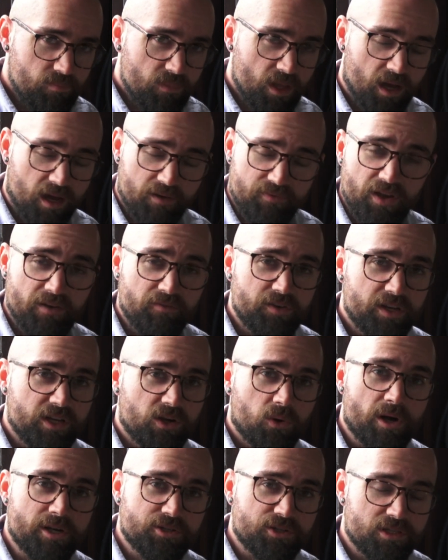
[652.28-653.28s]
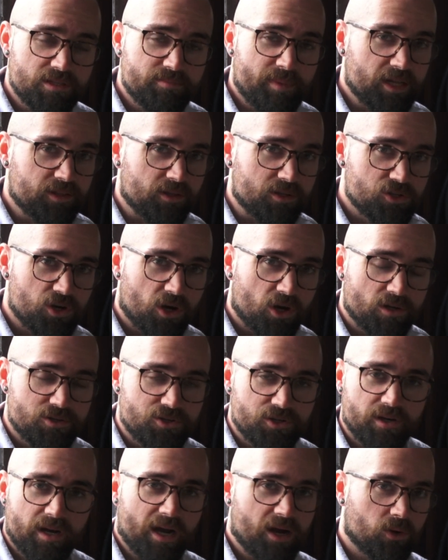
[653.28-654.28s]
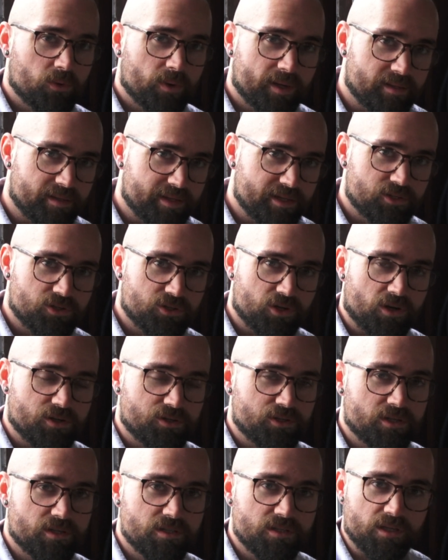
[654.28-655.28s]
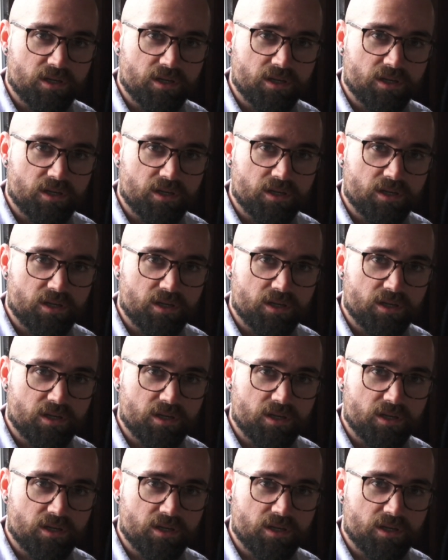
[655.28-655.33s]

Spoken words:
If you have any questions about the charger, how quickly it charges,